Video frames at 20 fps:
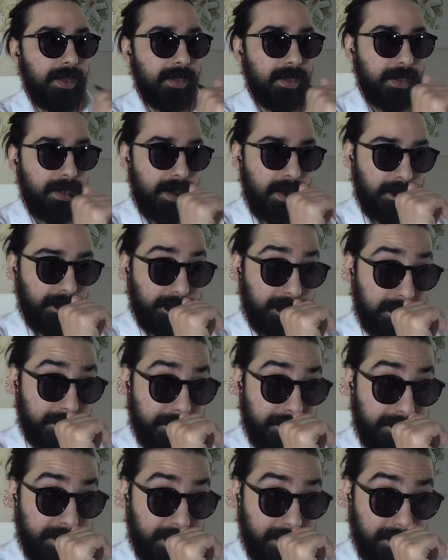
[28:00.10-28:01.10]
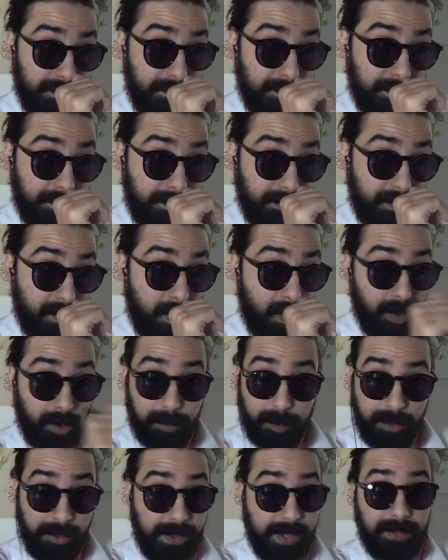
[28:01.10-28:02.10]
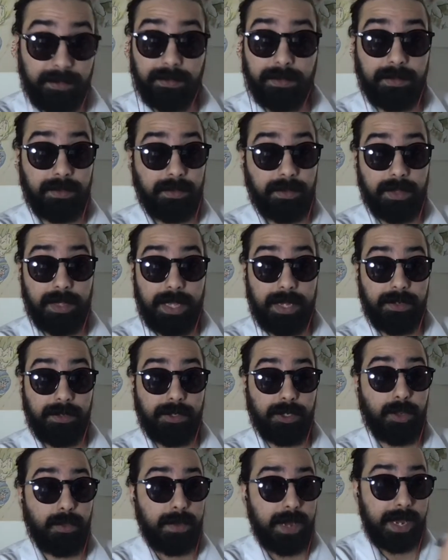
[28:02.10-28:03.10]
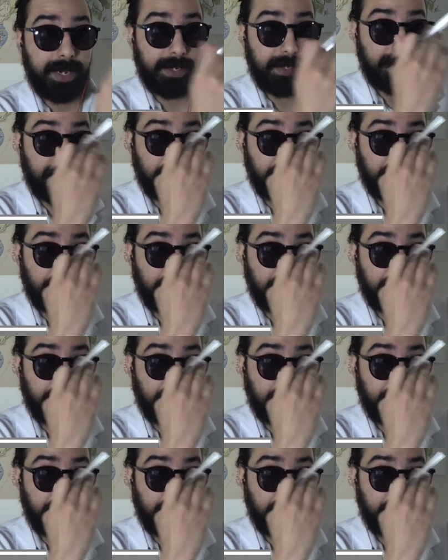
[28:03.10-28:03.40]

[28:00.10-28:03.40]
you know, some of the horrible things that Joe Biden